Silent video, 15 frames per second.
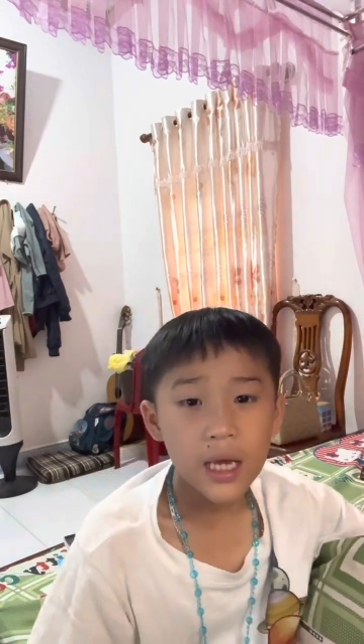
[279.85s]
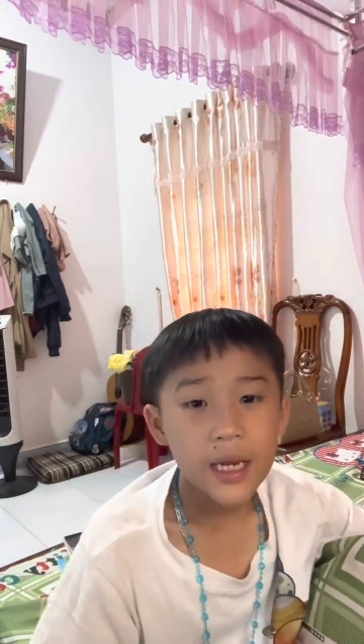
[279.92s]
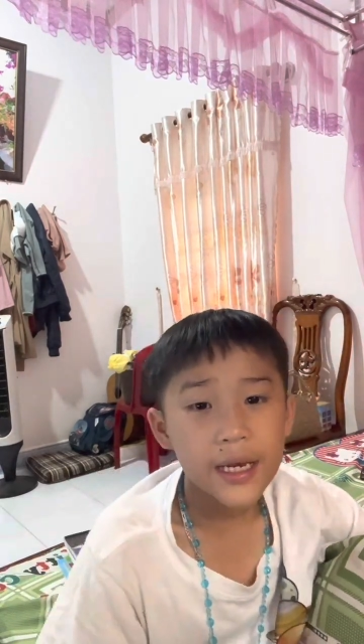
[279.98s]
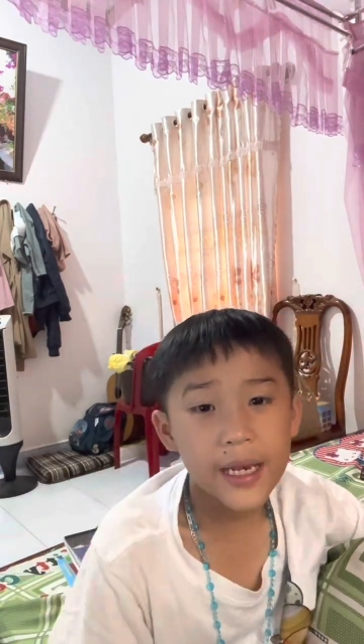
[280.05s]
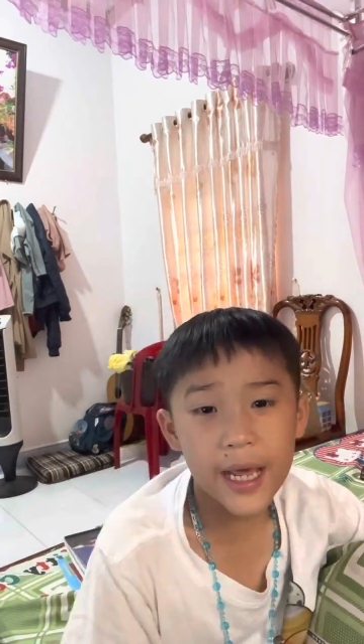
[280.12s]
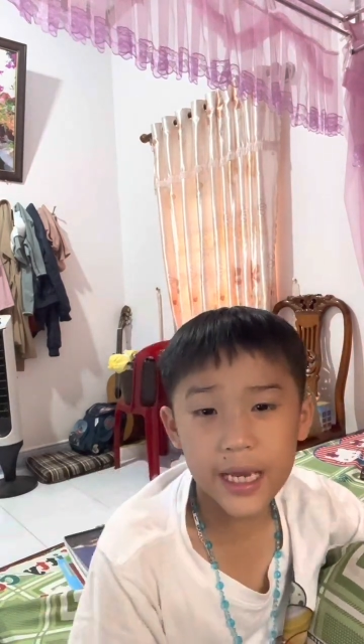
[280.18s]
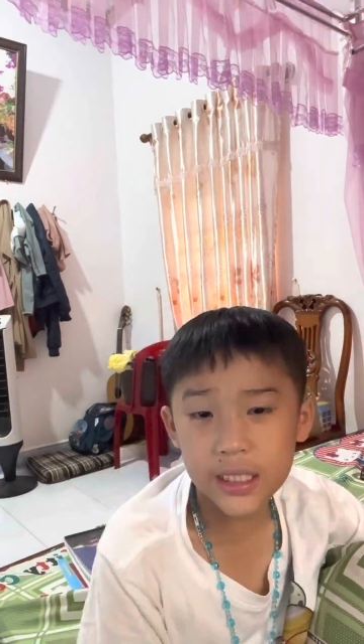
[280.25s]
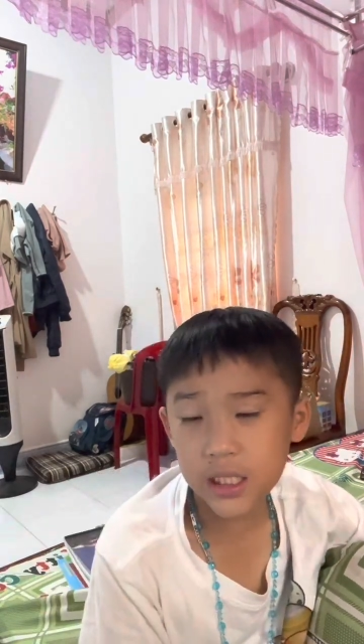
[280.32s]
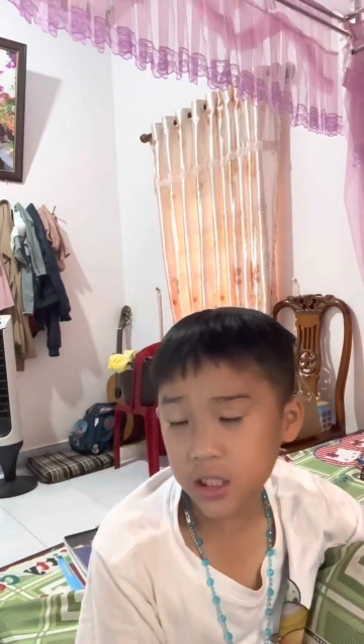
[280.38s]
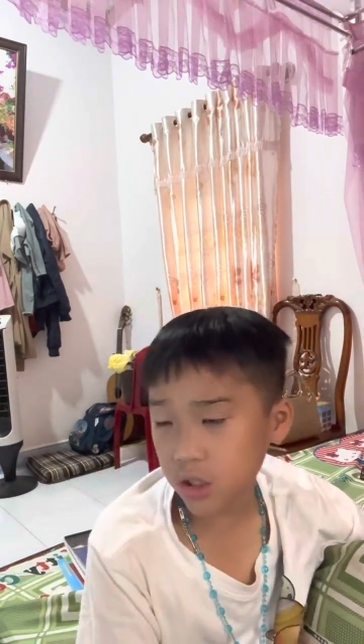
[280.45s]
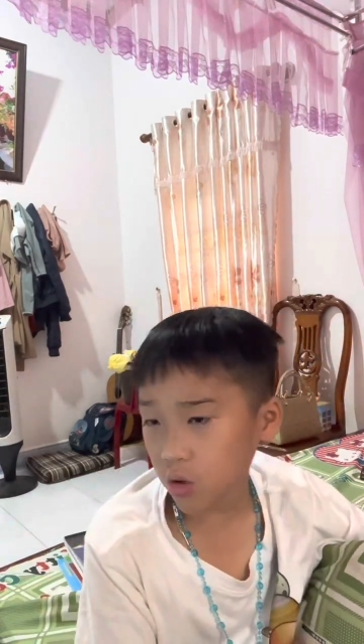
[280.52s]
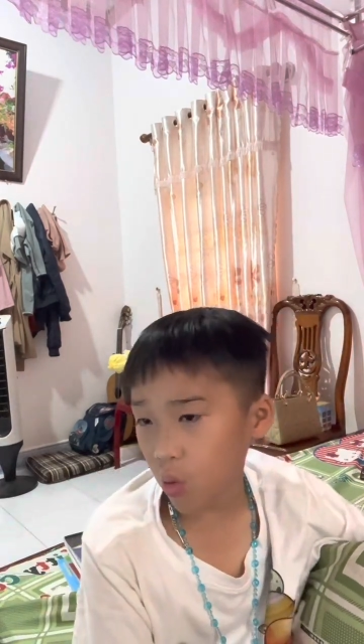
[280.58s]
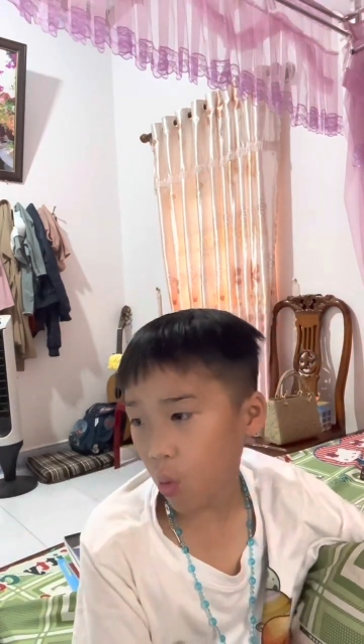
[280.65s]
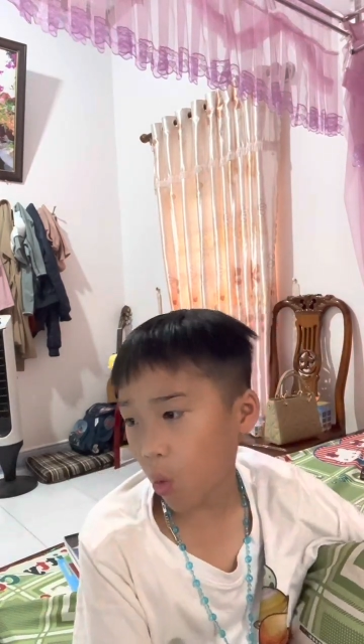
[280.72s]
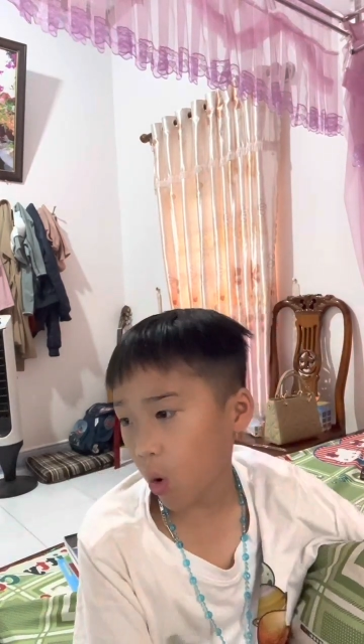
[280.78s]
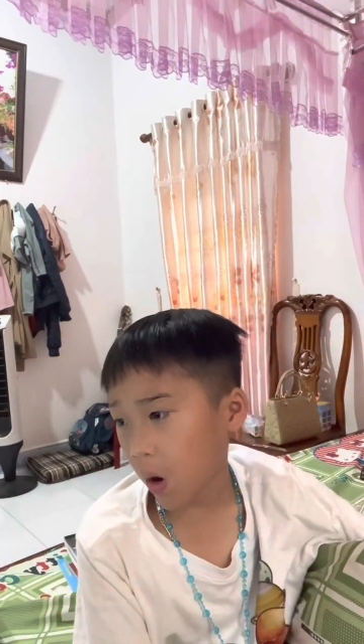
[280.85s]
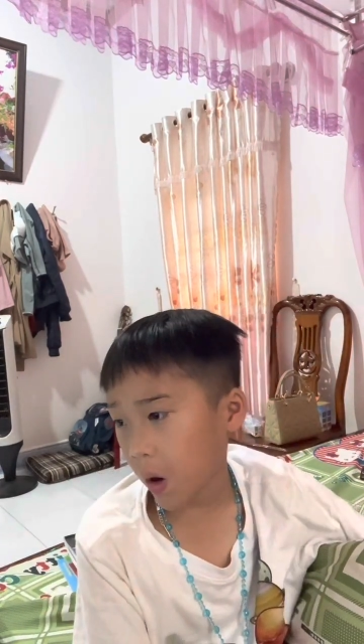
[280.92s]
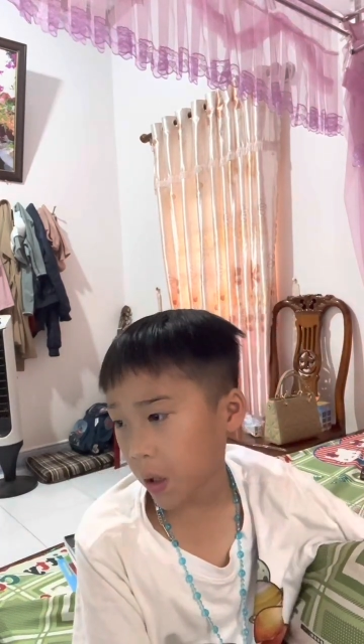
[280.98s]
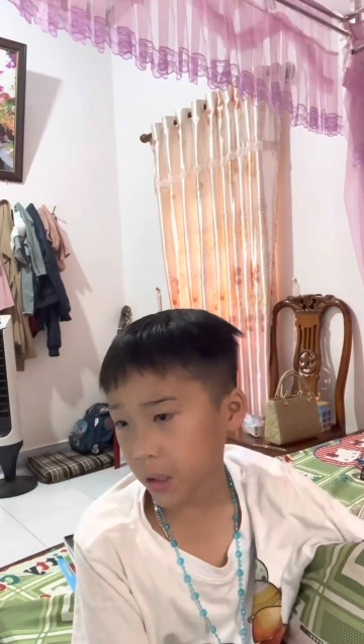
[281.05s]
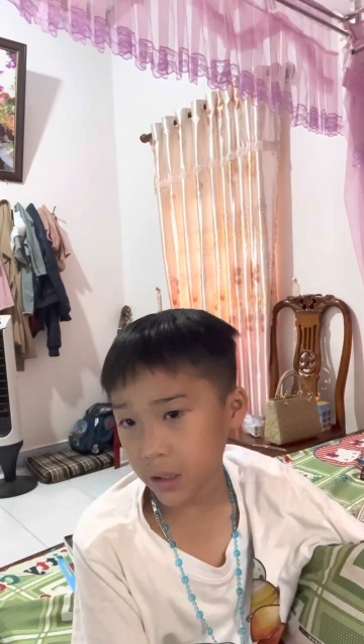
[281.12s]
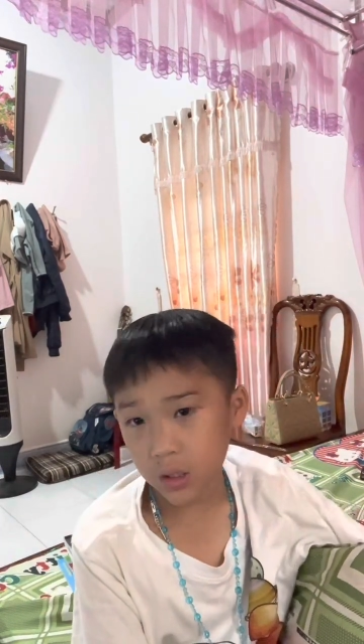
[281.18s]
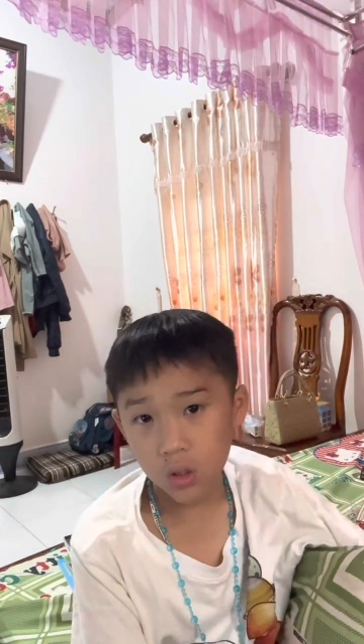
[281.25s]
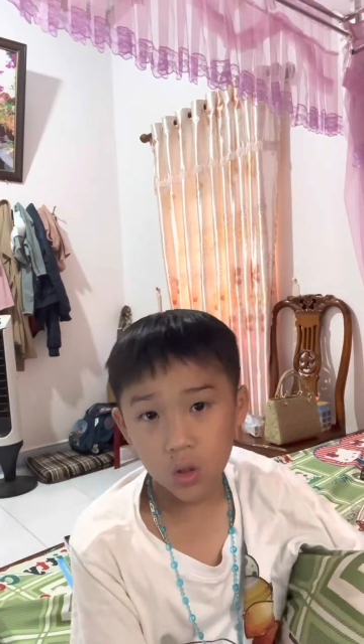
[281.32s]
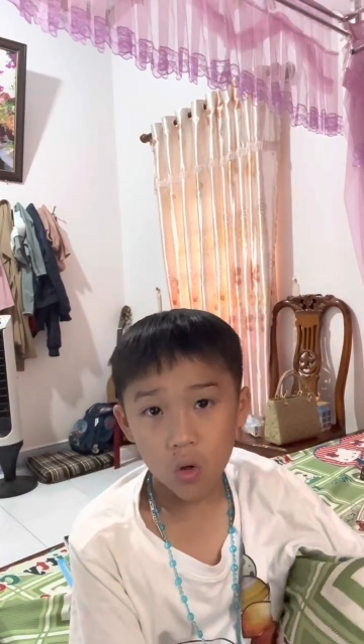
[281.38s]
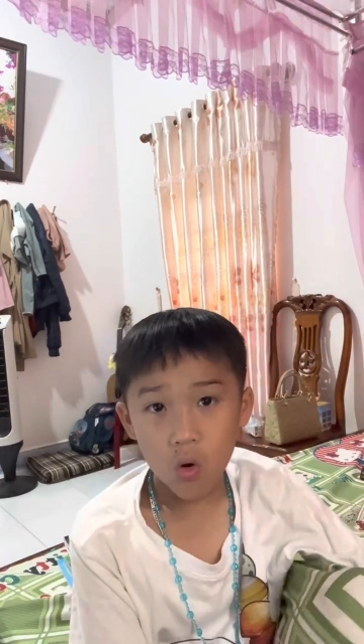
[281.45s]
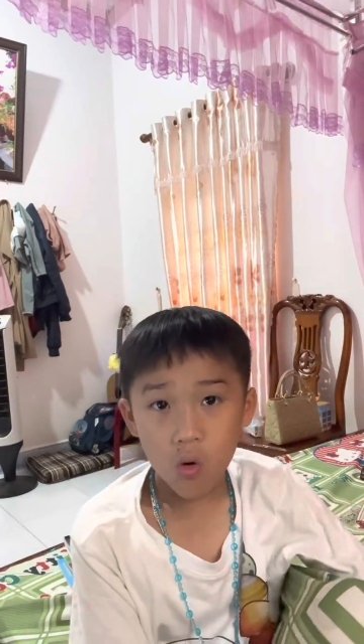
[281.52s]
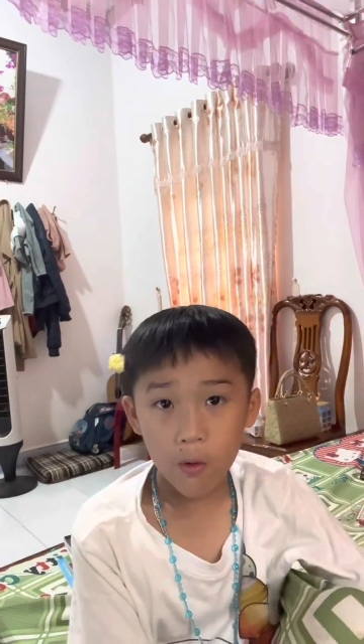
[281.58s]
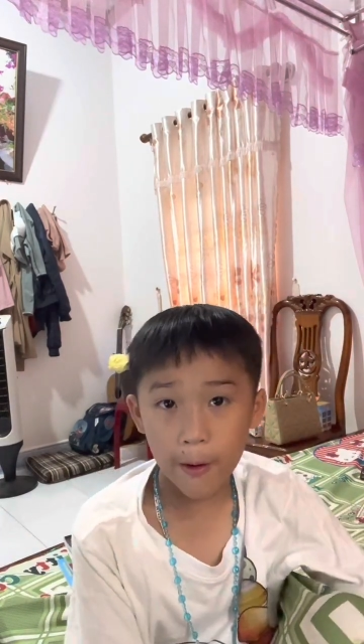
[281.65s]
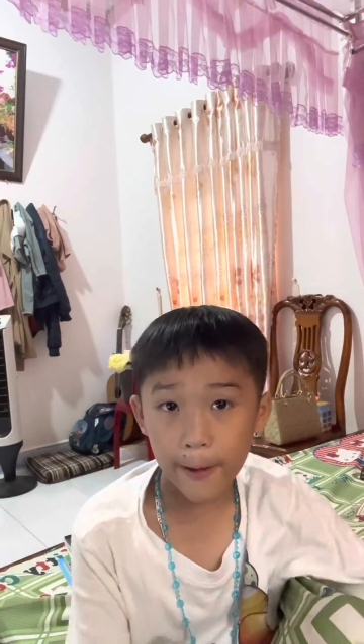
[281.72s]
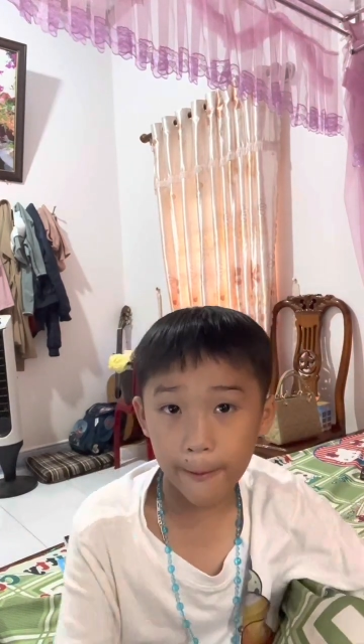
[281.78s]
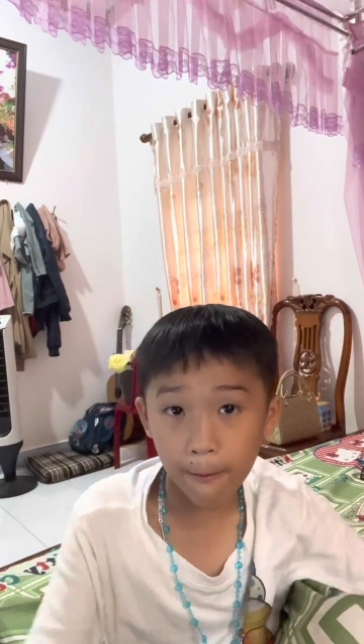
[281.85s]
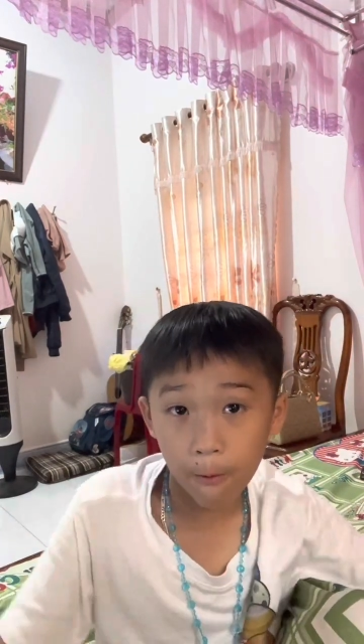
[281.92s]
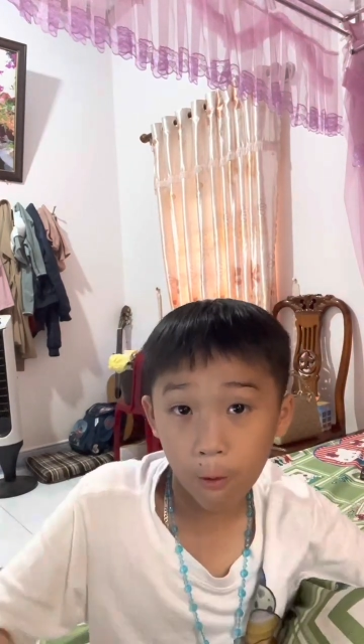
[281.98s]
Next word, we have